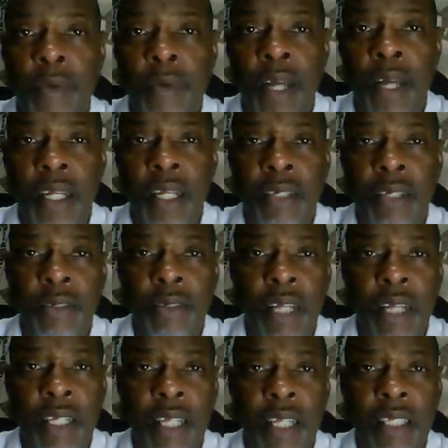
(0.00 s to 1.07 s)
They don't like,
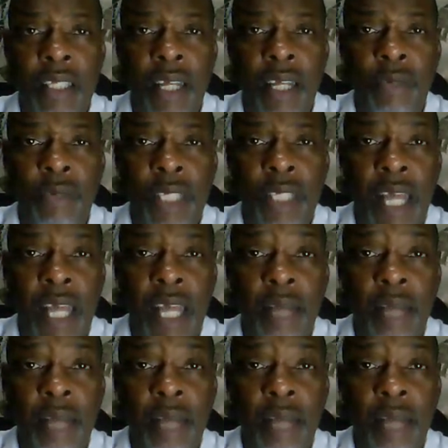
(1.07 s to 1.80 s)
that's like, what's that?